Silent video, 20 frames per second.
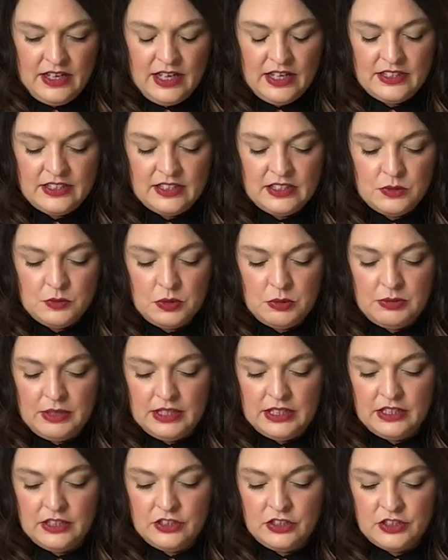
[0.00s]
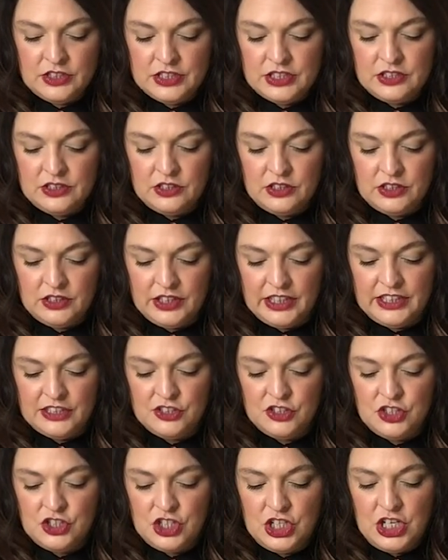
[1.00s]
And since we're making crystal
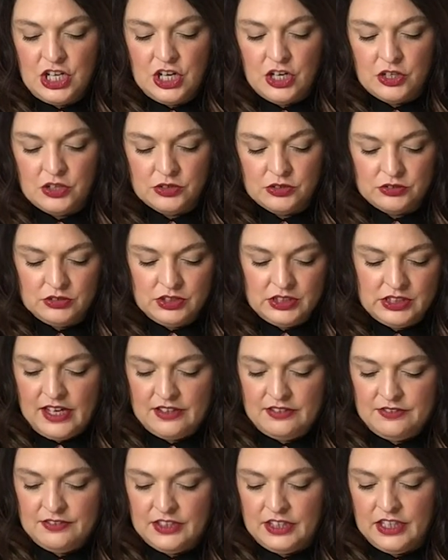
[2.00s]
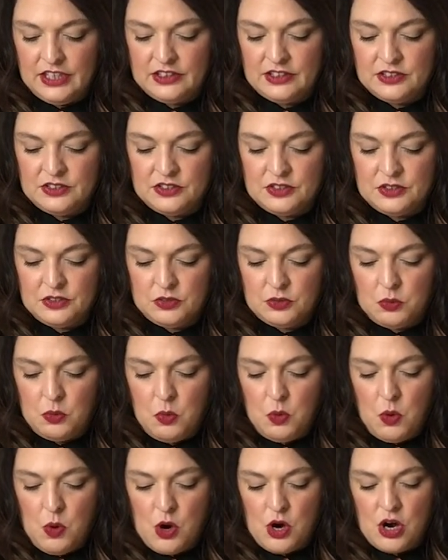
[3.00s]
like geodes, I feel like the
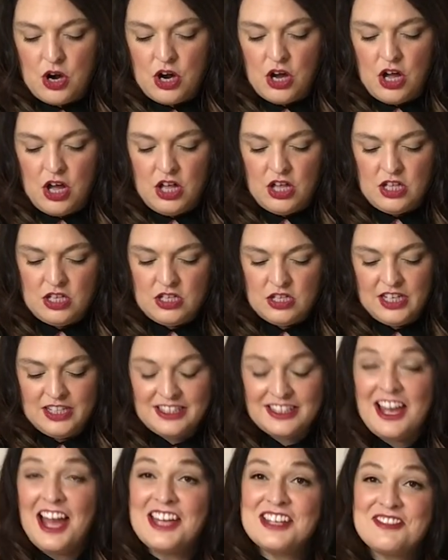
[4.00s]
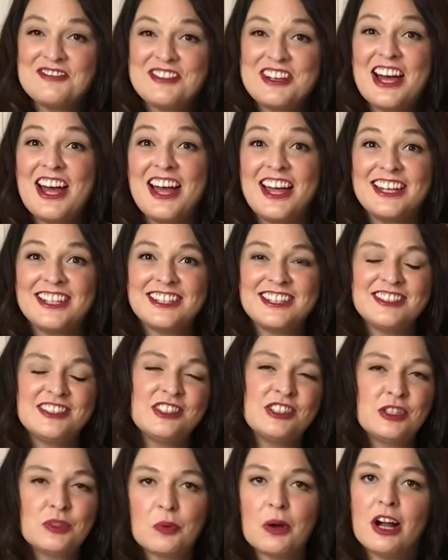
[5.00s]
swirl is kind of good because
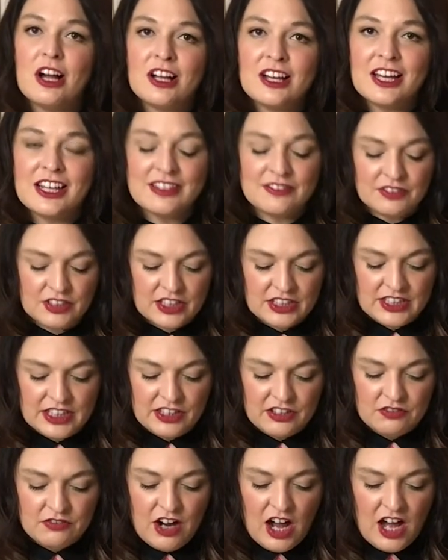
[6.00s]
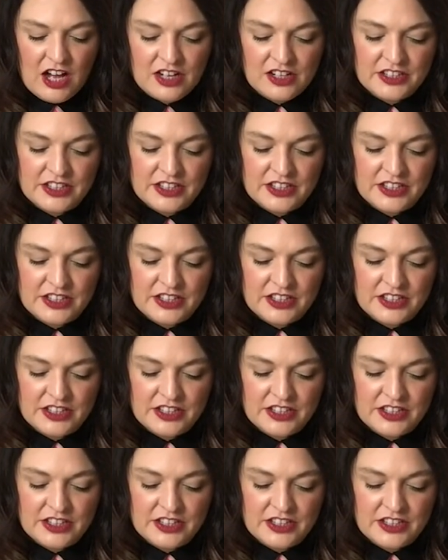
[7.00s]
the swirl kind of looks like a rock or